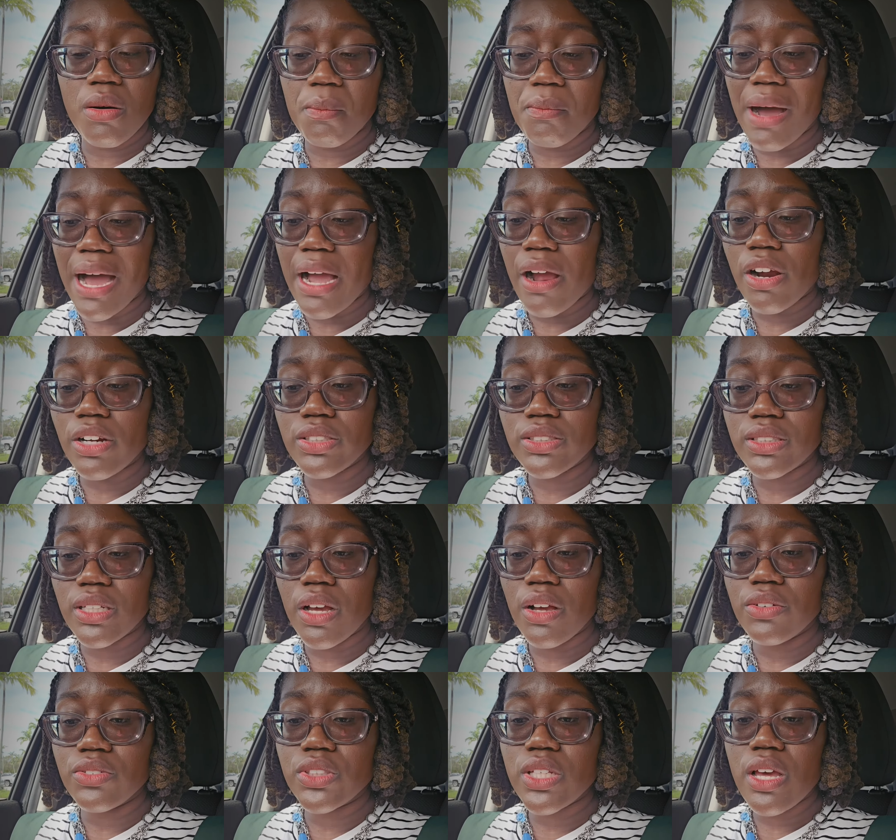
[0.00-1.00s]
by
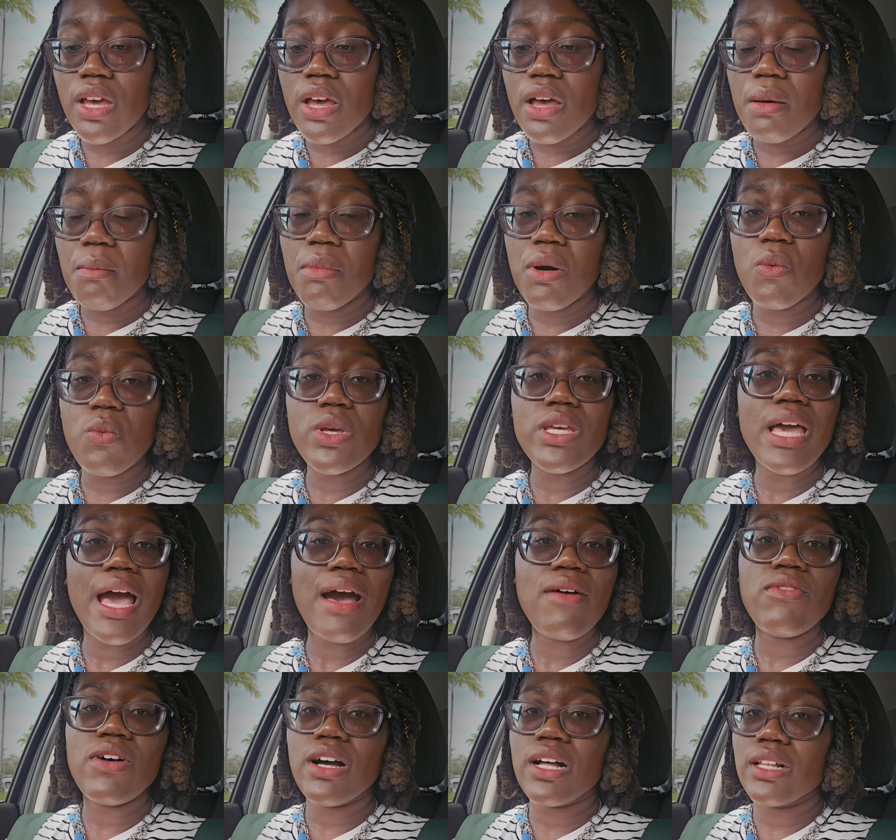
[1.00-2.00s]
ourselves, but we
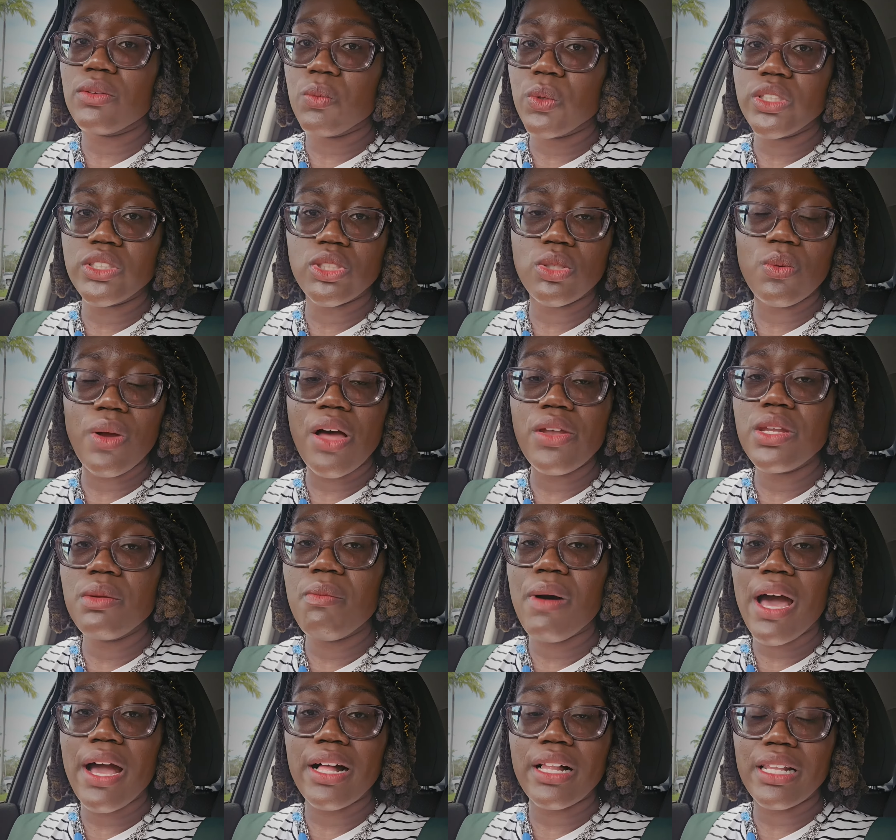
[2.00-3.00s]
have a we're
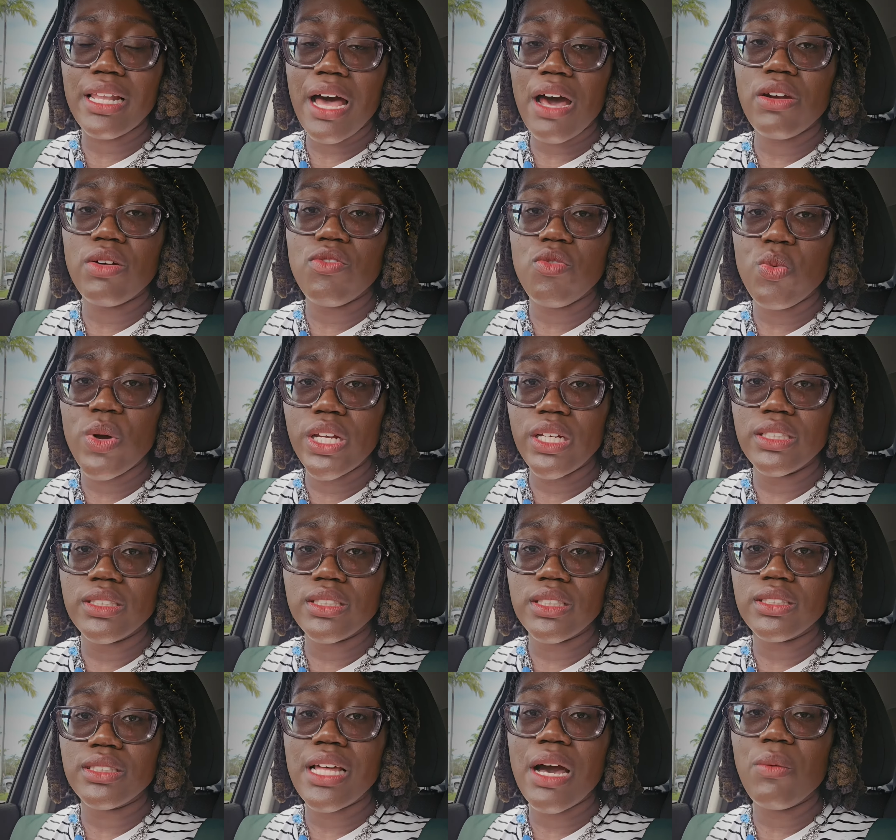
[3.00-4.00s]
surrounded by a cloud of
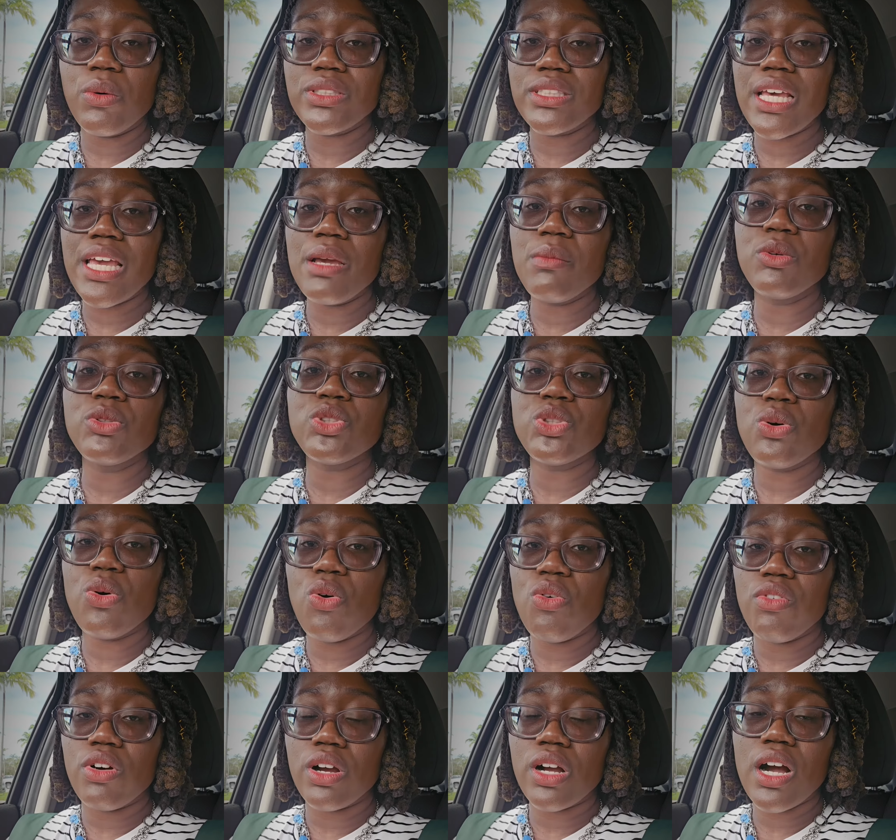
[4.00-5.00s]
witnesses that was able to
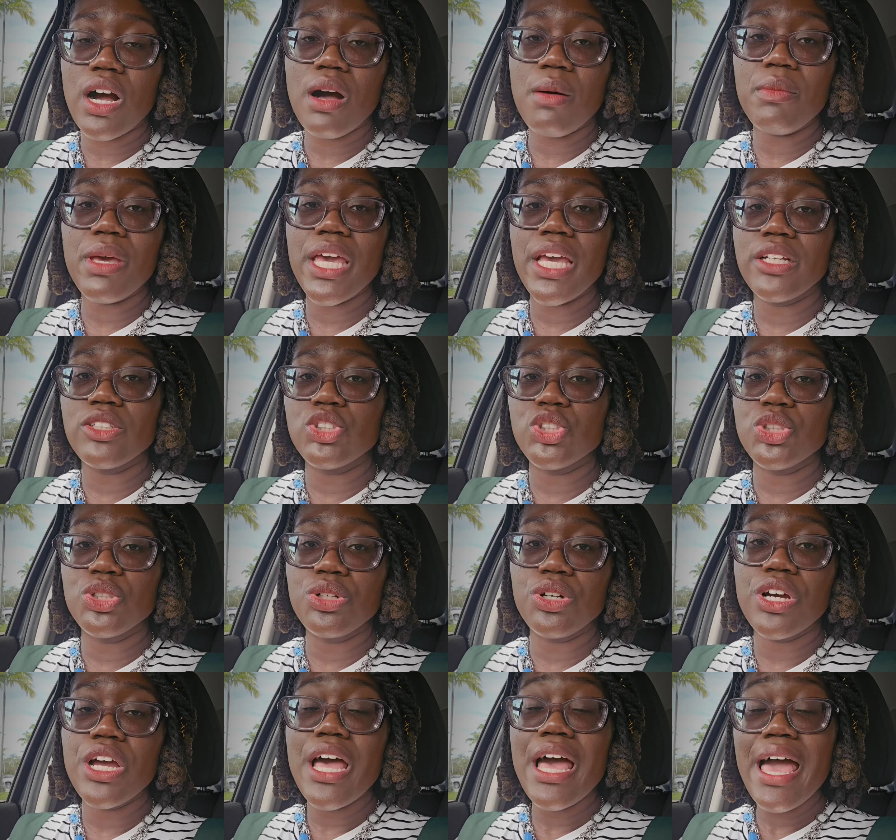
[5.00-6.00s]
overcome,
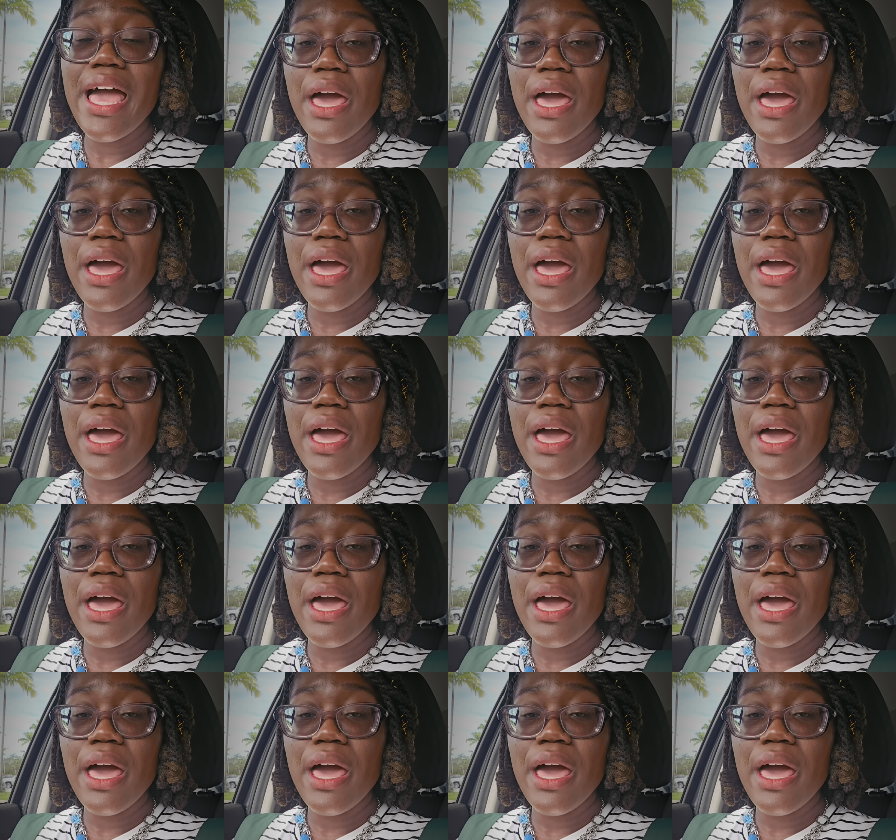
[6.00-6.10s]
endure,